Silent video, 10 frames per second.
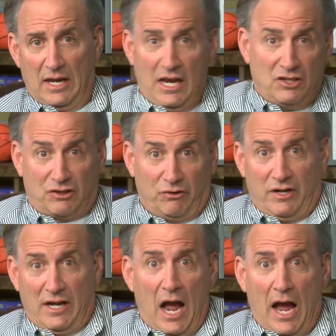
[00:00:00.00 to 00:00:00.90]
He's
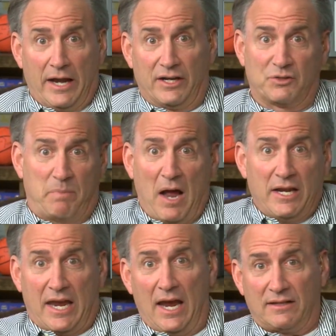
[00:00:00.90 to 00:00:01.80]
39. His
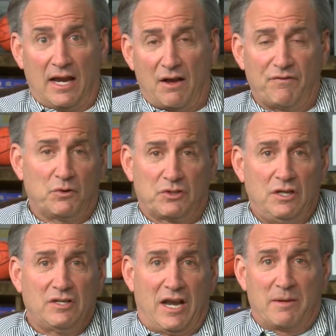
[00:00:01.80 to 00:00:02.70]
body can't take a full
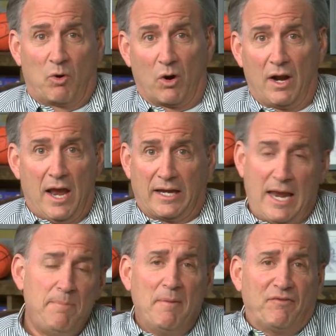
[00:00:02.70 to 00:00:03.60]
season anymore.
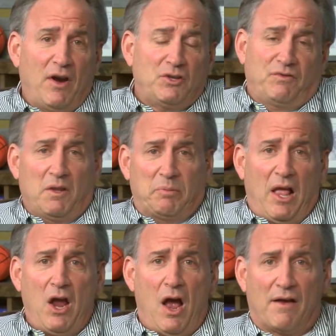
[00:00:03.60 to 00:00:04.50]
Keep him fresh for the
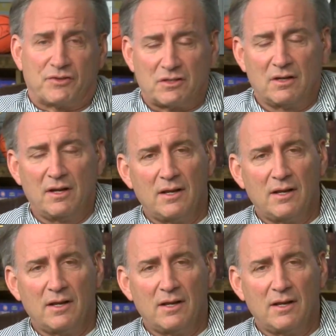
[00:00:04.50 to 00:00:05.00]
playoffs.